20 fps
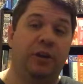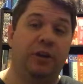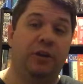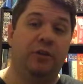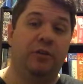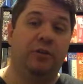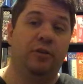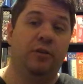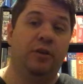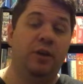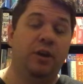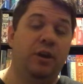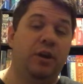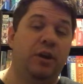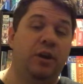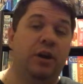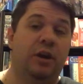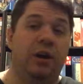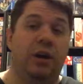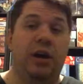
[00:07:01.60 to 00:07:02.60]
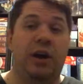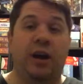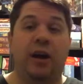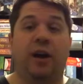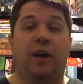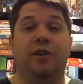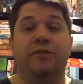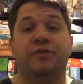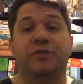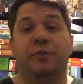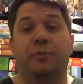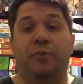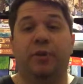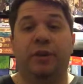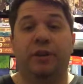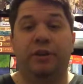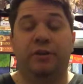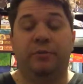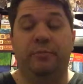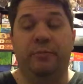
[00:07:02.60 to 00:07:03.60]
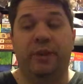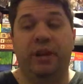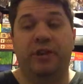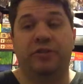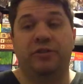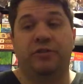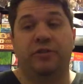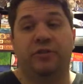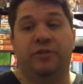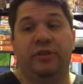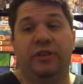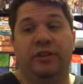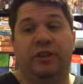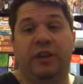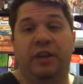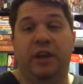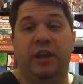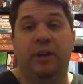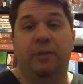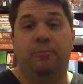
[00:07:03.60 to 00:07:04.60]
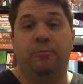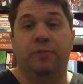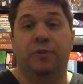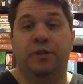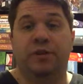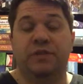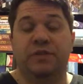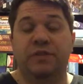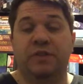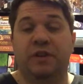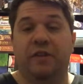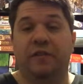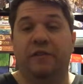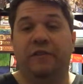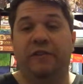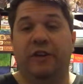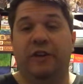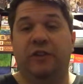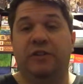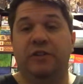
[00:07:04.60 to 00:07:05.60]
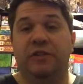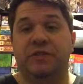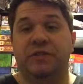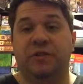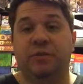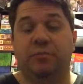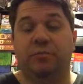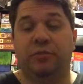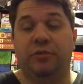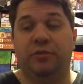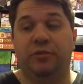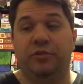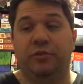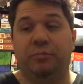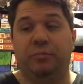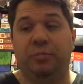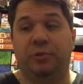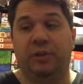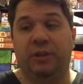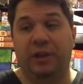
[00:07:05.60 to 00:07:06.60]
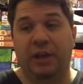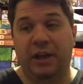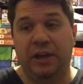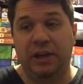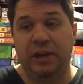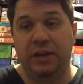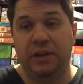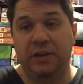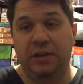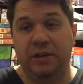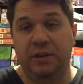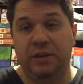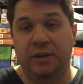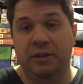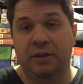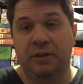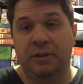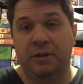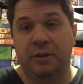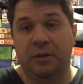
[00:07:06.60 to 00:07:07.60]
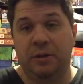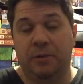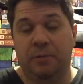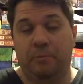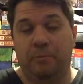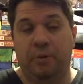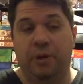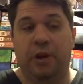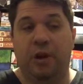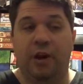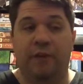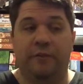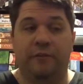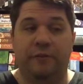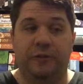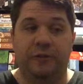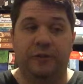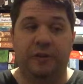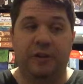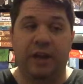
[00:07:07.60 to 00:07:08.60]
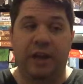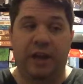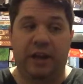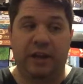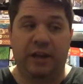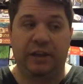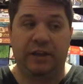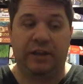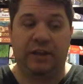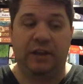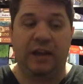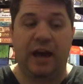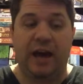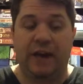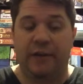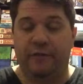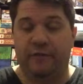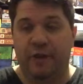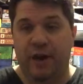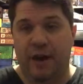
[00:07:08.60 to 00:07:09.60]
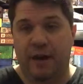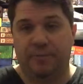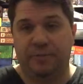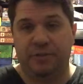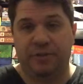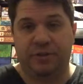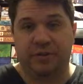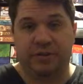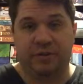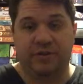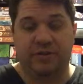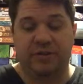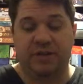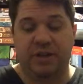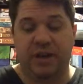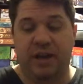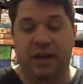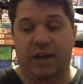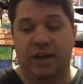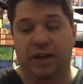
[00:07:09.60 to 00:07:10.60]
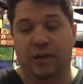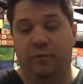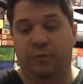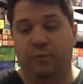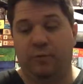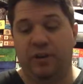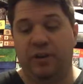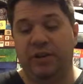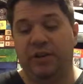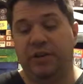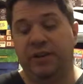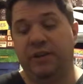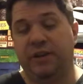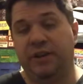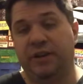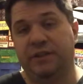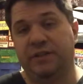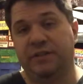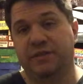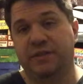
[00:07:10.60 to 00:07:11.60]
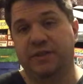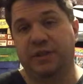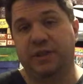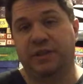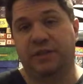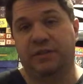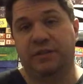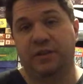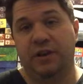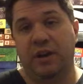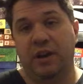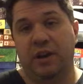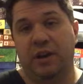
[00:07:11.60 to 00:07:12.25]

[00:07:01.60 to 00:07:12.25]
here, I also wanted to make sure that the game was fairly simple to play, but offered a lot of options. And one of the things that